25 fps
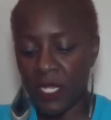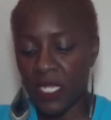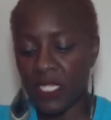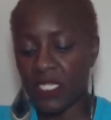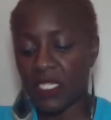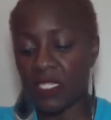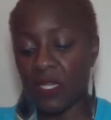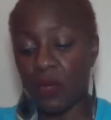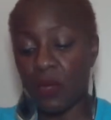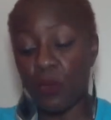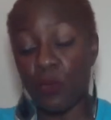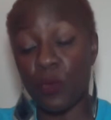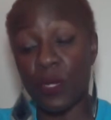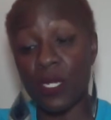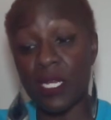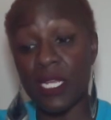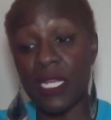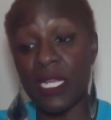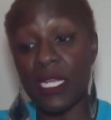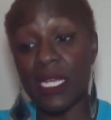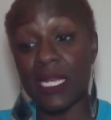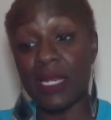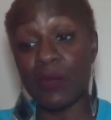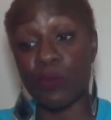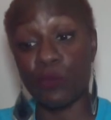someone he
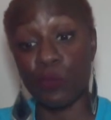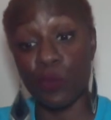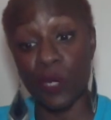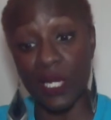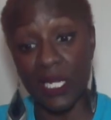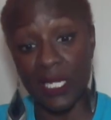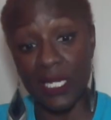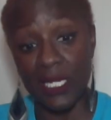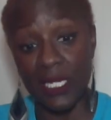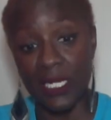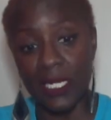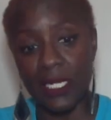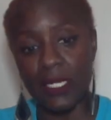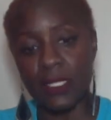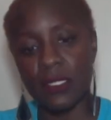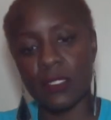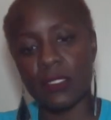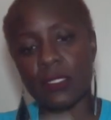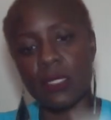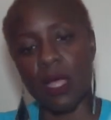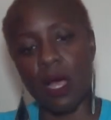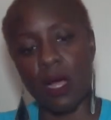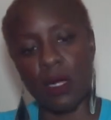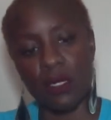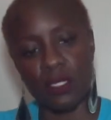can really
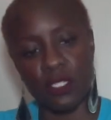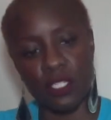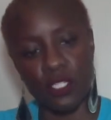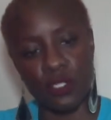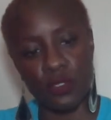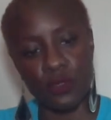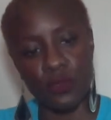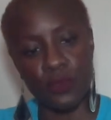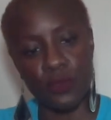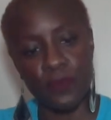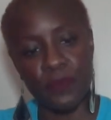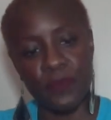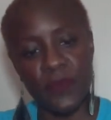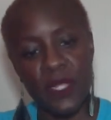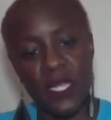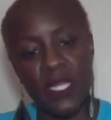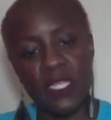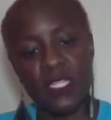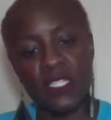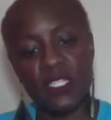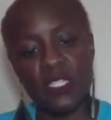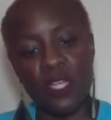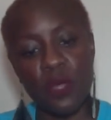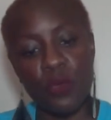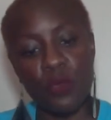talk to,
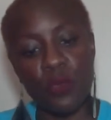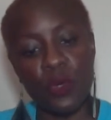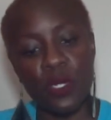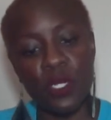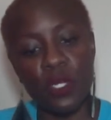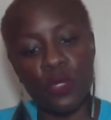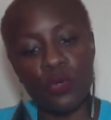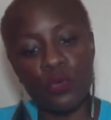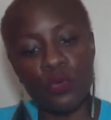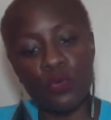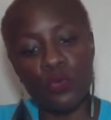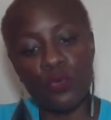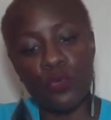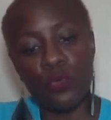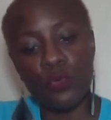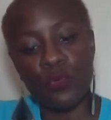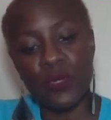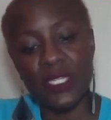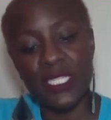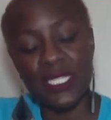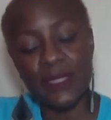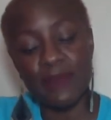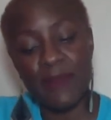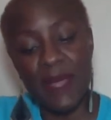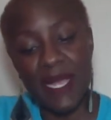someone who
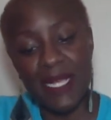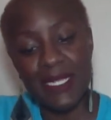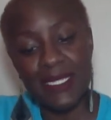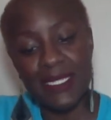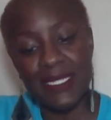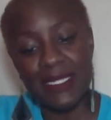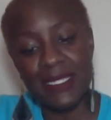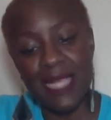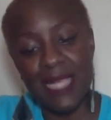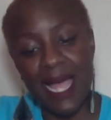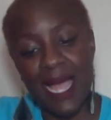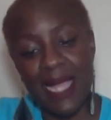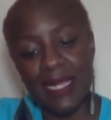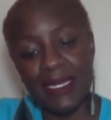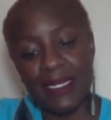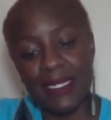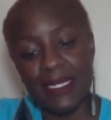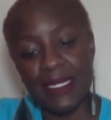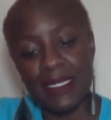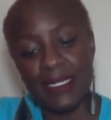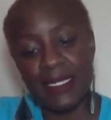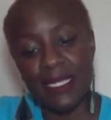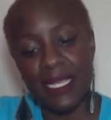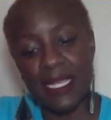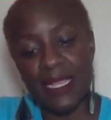respects his
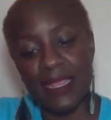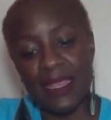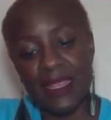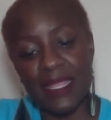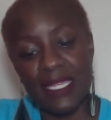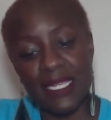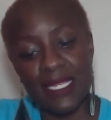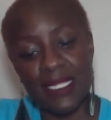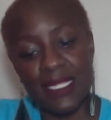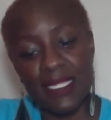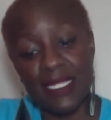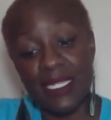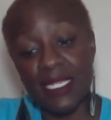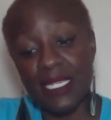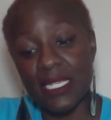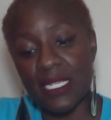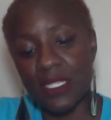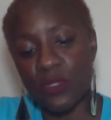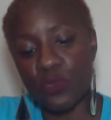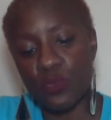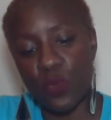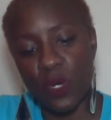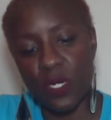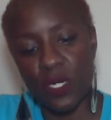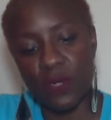ideas and thinks he
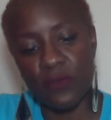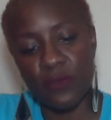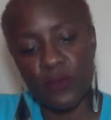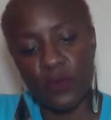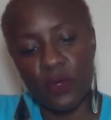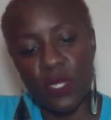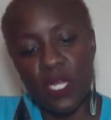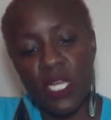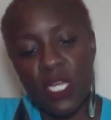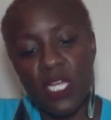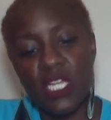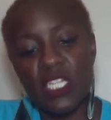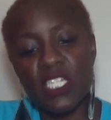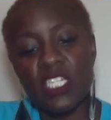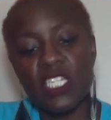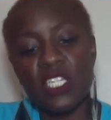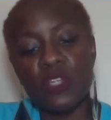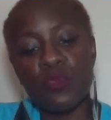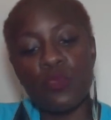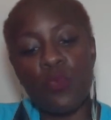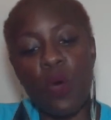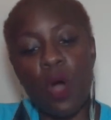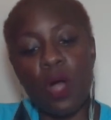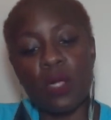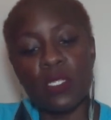is wonderful.
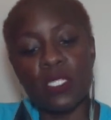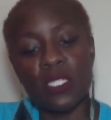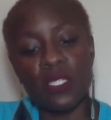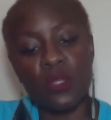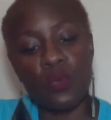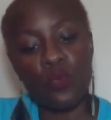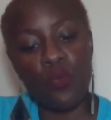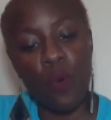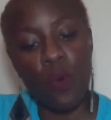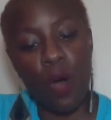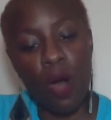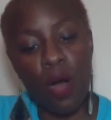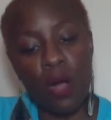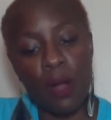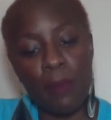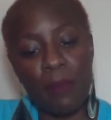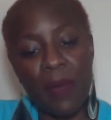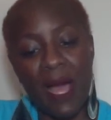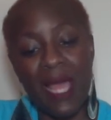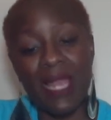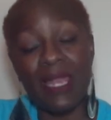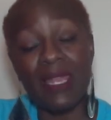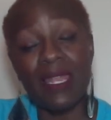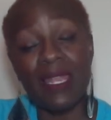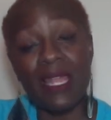She walks the walk
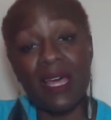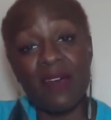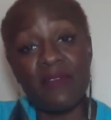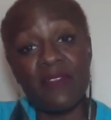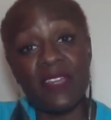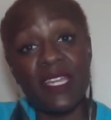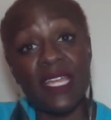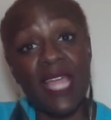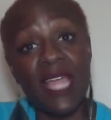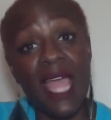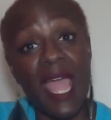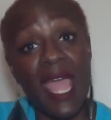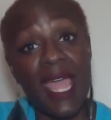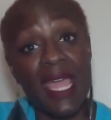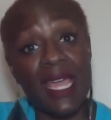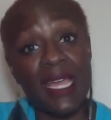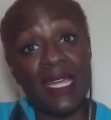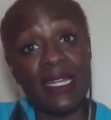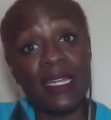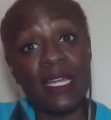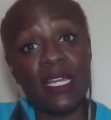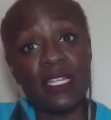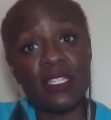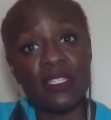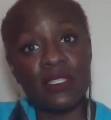by loving
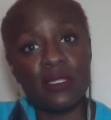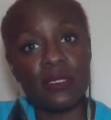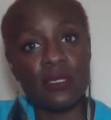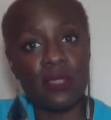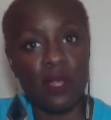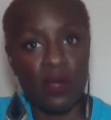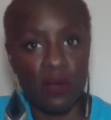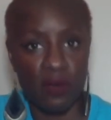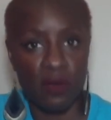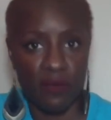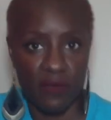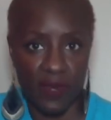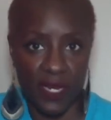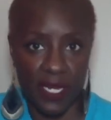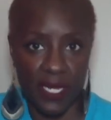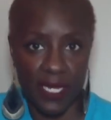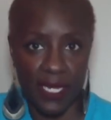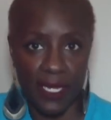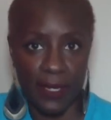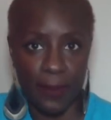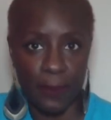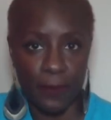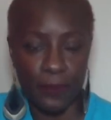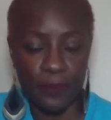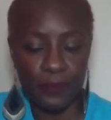and serving
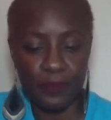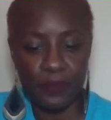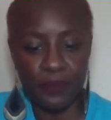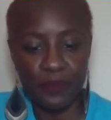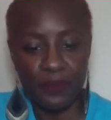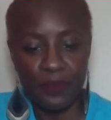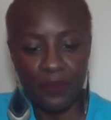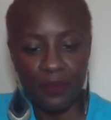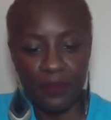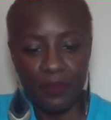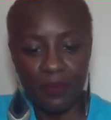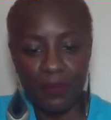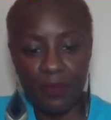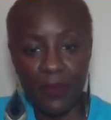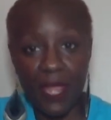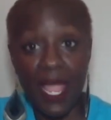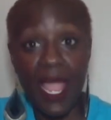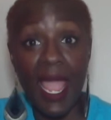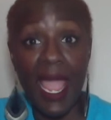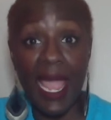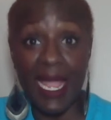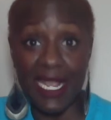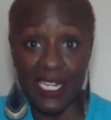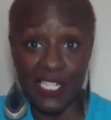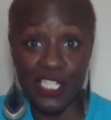him.
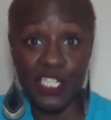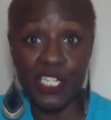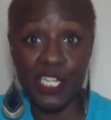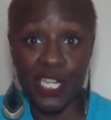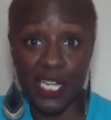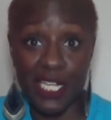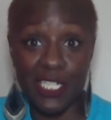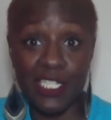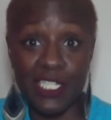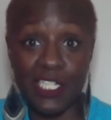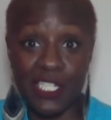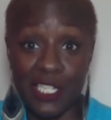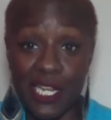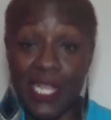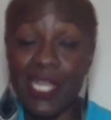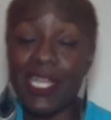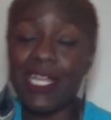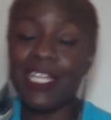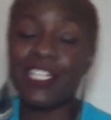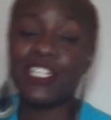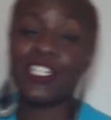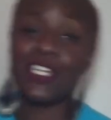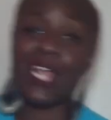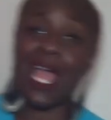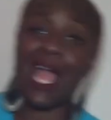And she, uh, she
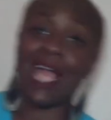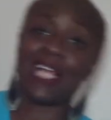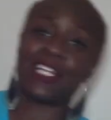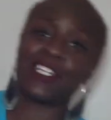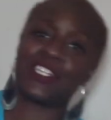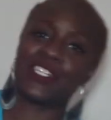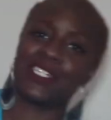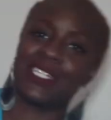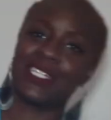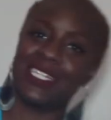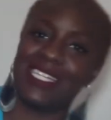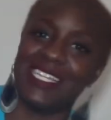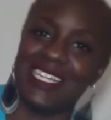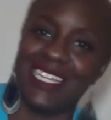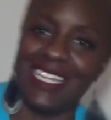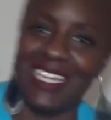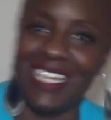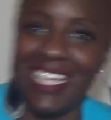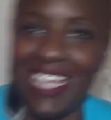she actually,